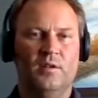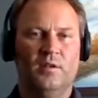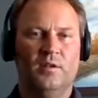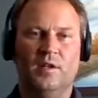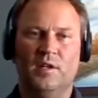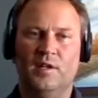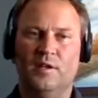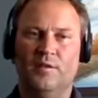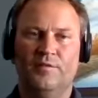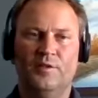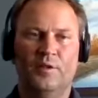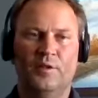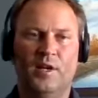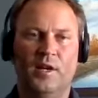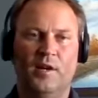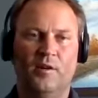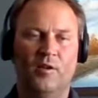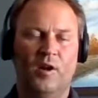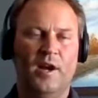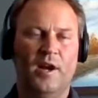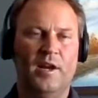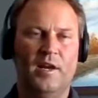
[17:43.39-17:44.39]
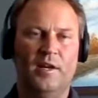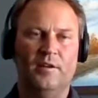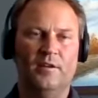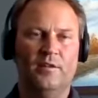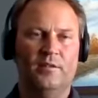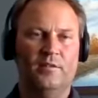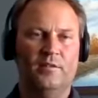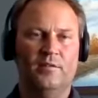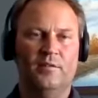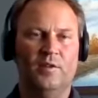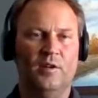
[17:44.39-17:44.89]
And if you get rain,
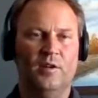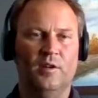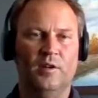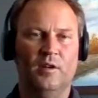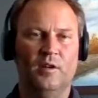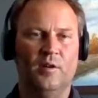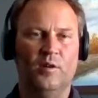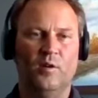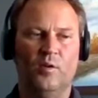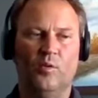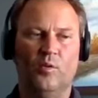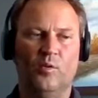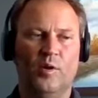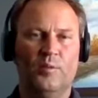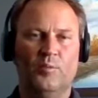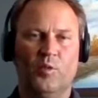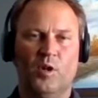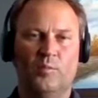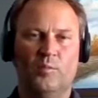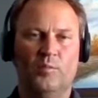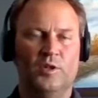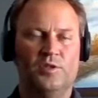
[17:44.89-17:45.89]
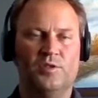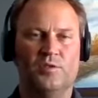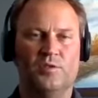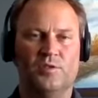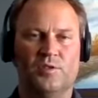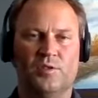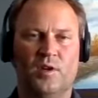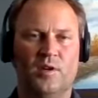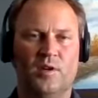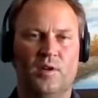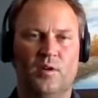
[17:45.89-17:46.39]
you're going to grow way more
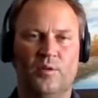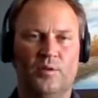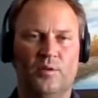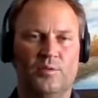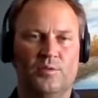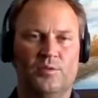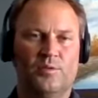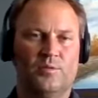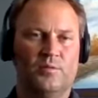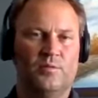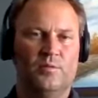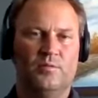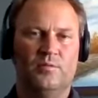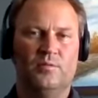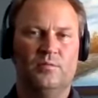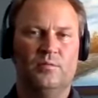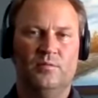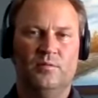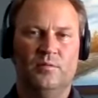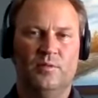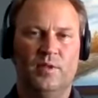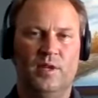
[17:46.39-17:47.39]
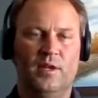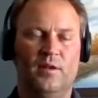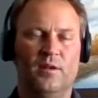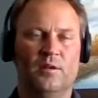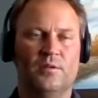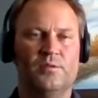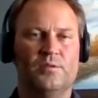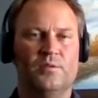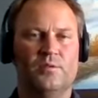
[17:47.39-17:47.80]
bushels on all those acres.